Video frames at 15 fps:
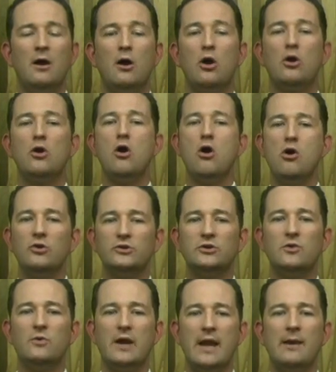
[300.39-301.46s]
are
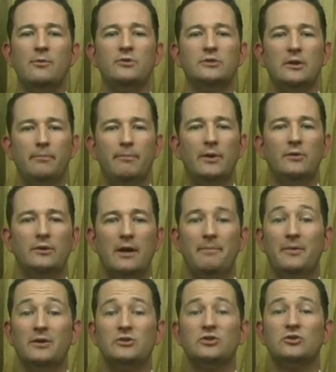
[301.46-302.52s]
also able to build
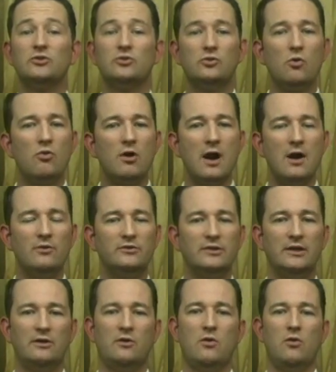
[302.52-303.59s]
up a storehouse
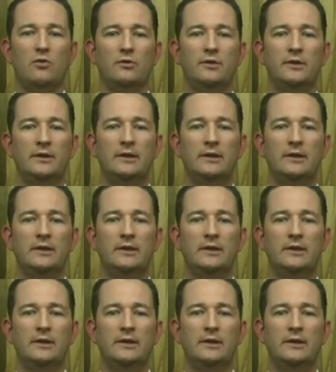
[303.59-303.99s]
in gold.